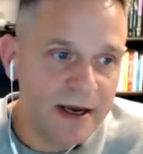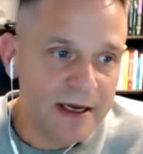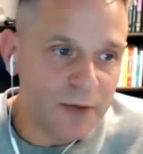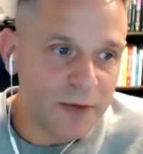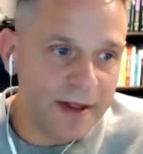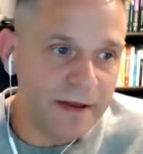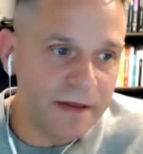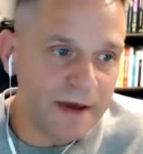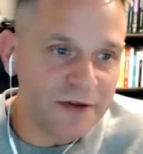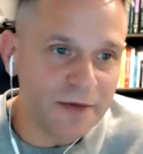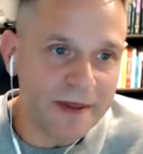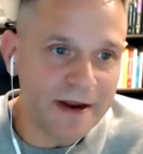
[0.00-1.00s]
So, one of the
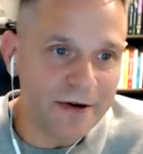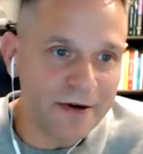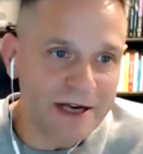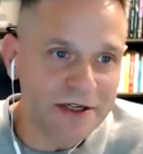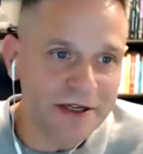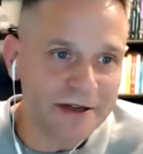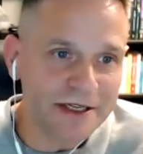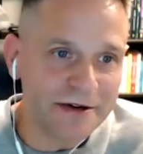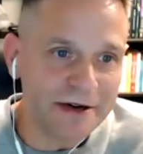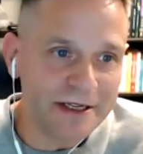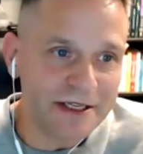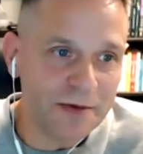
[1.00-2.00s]
things with international
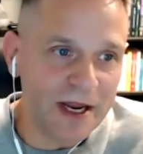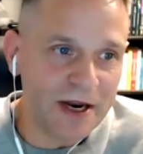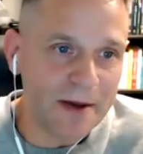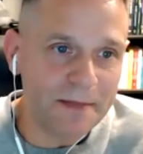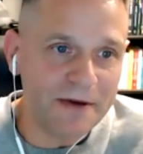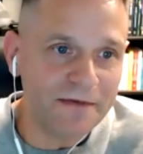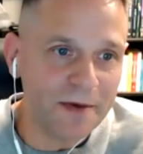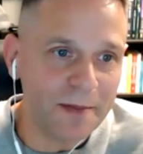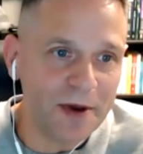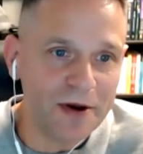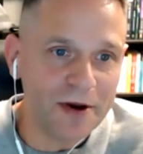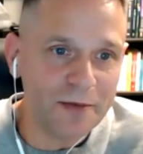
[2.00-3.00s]
students, you may not be
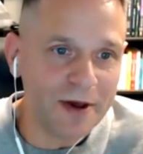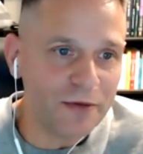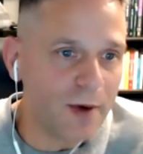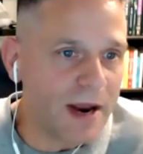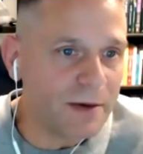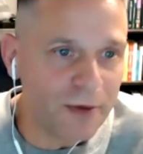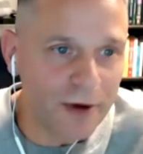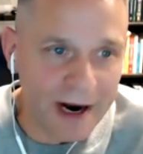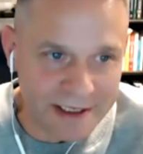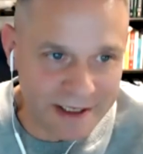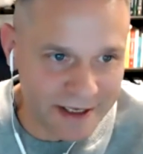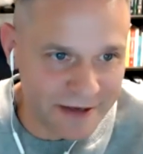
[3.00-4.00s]
familiar with rent
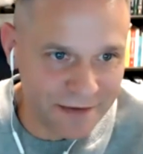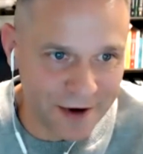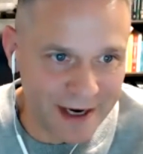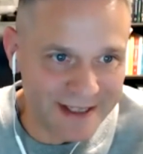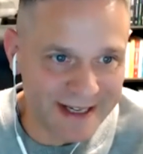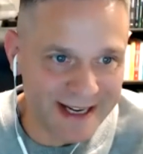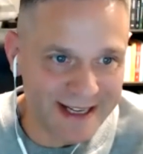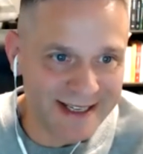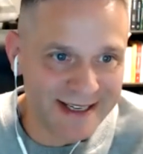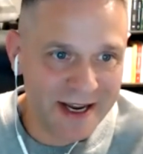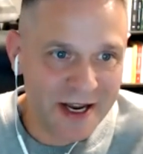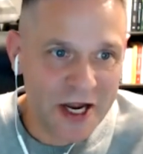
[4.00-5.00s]
prices, for
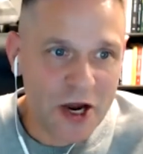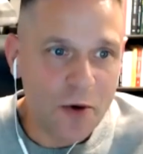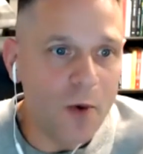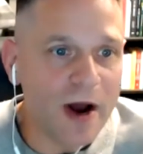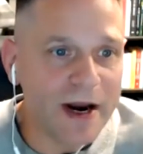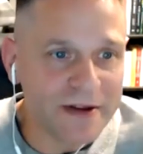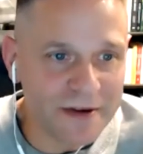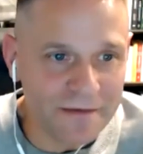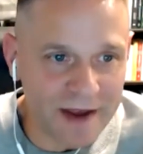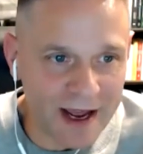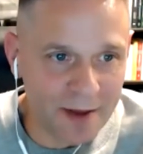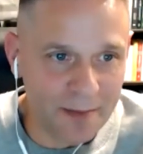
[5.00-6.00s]
instance what is
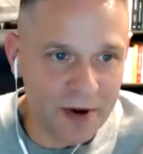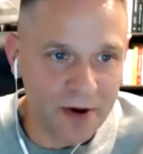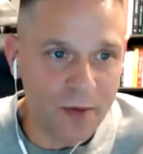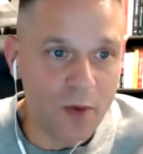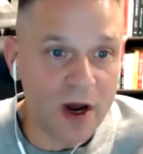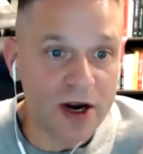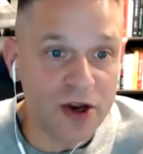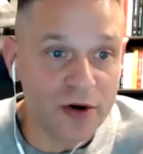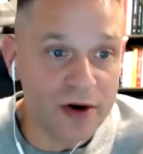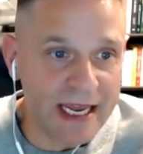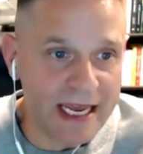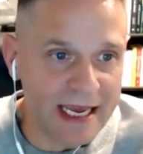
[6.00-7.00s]
available what are your
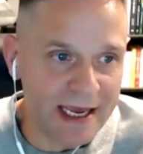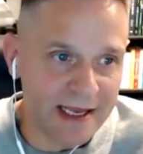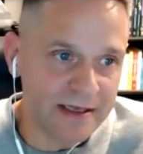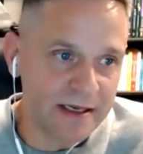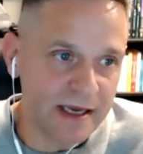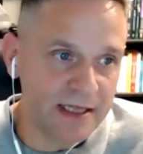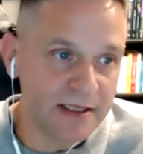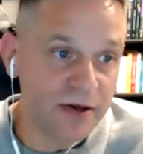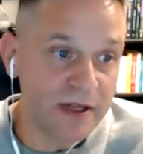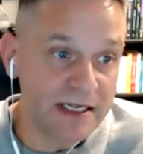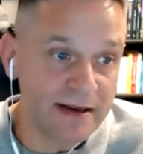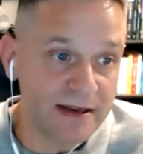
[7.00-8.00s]
needs and so
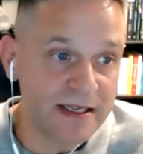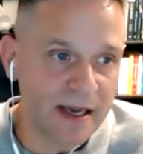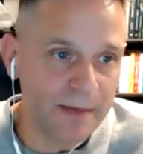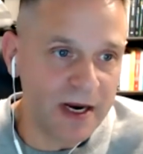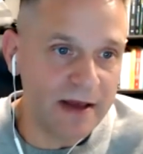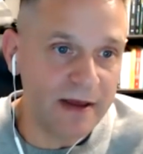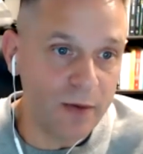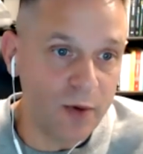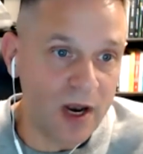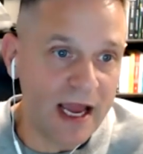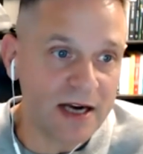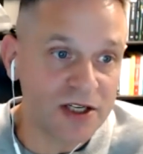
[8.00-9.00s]
this is somebody that
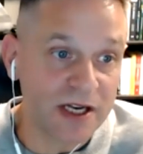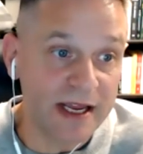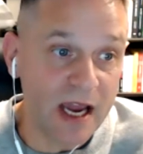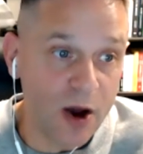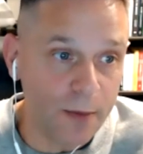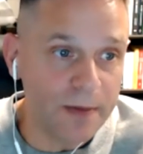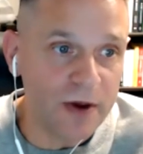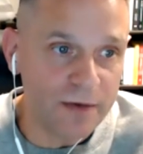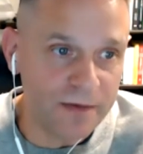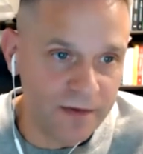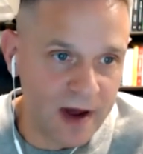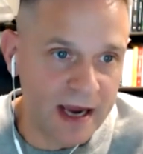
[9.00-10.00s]
will actually help you
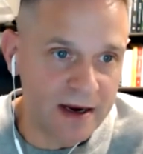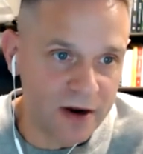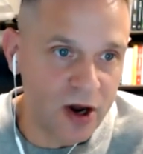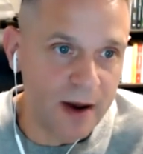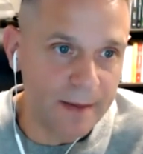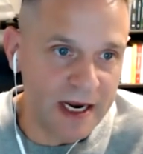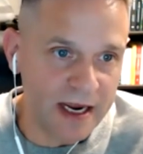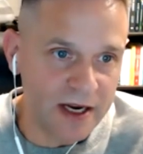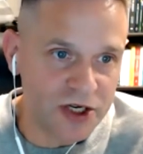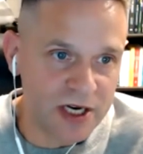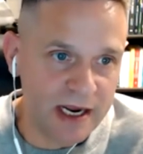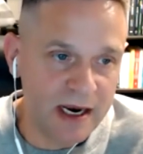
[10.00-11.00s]
find
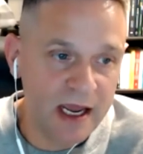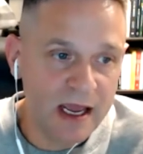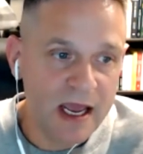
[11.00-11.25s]
accommodation